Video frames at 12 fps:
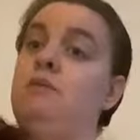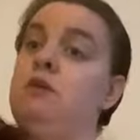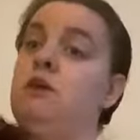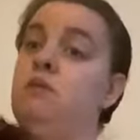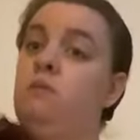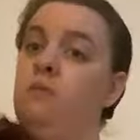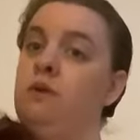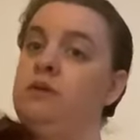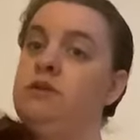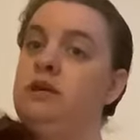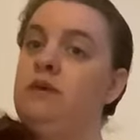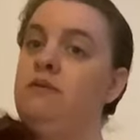with you
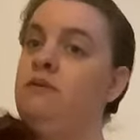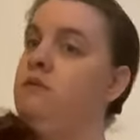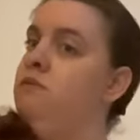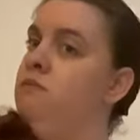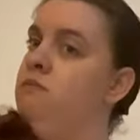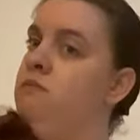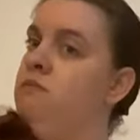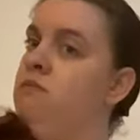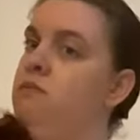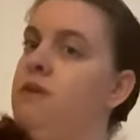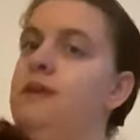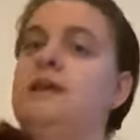once I've
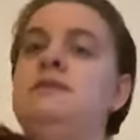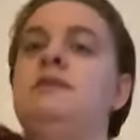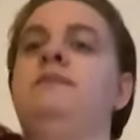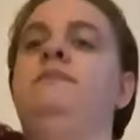read this.